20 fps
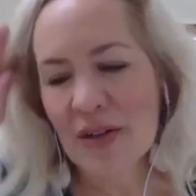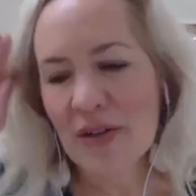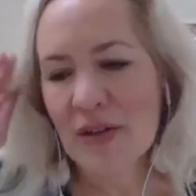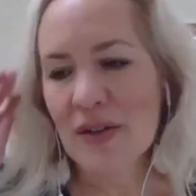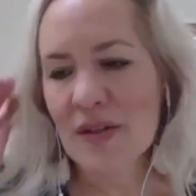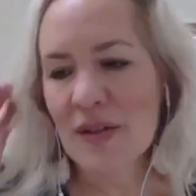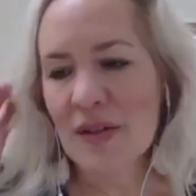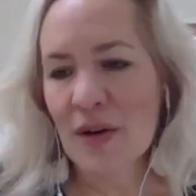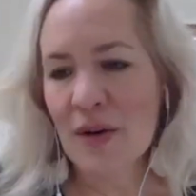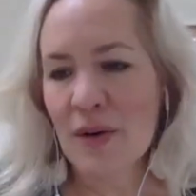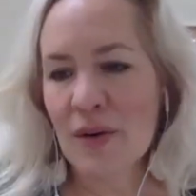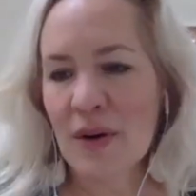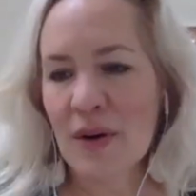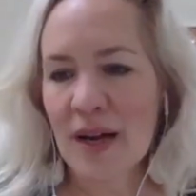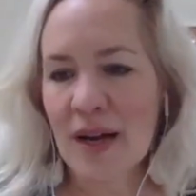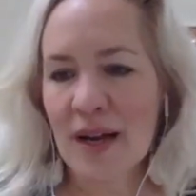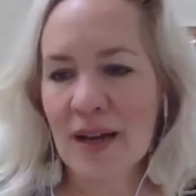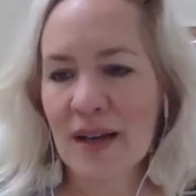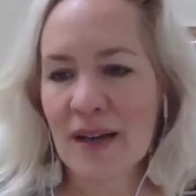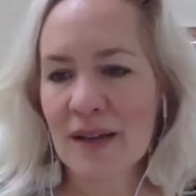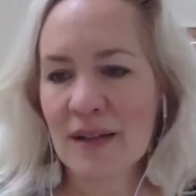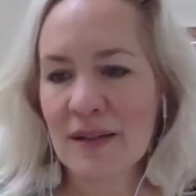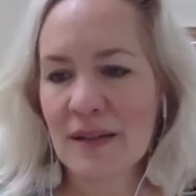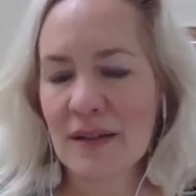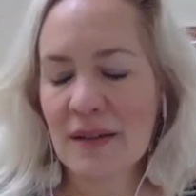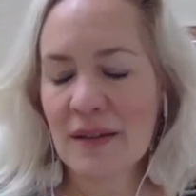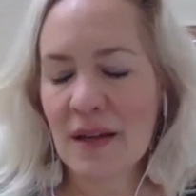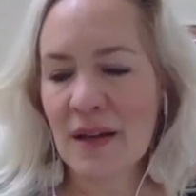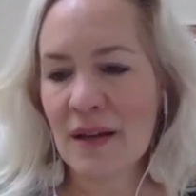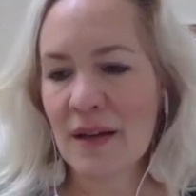So
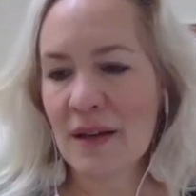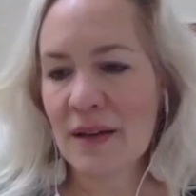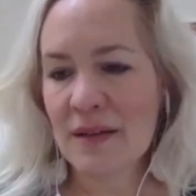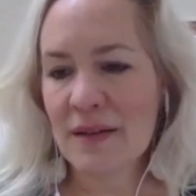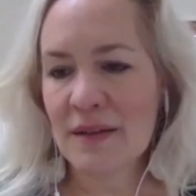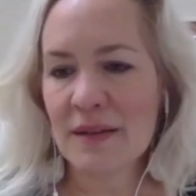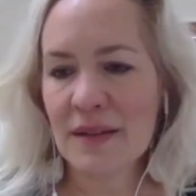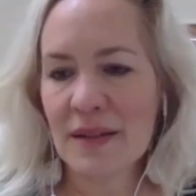I